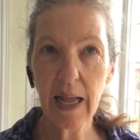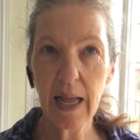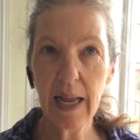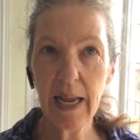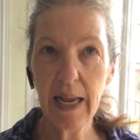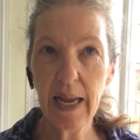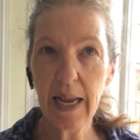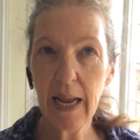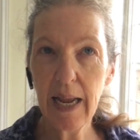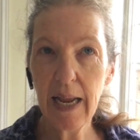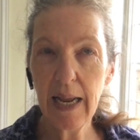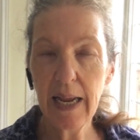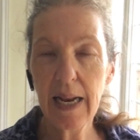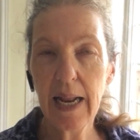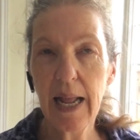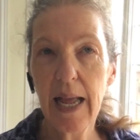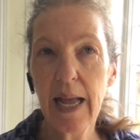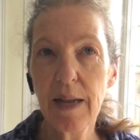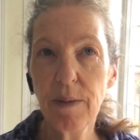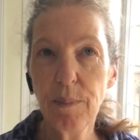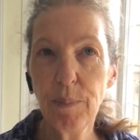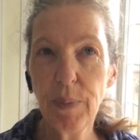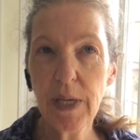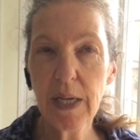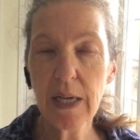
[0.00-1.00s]
it
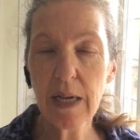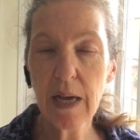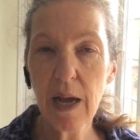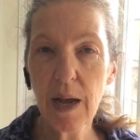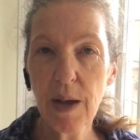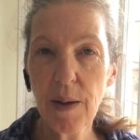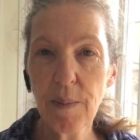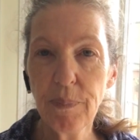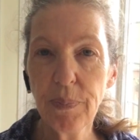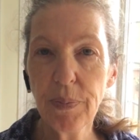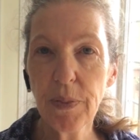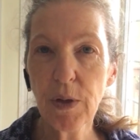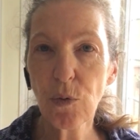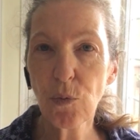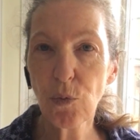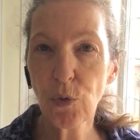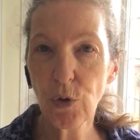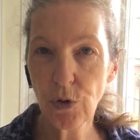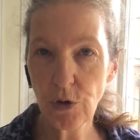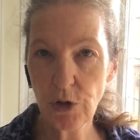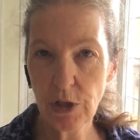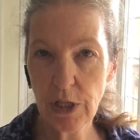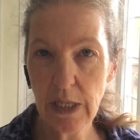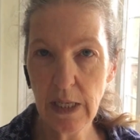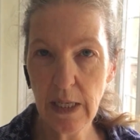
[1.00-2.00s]
had become
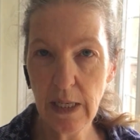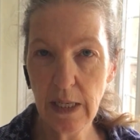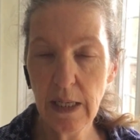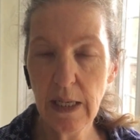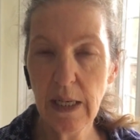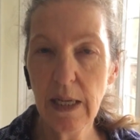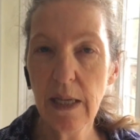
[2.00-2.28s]
routine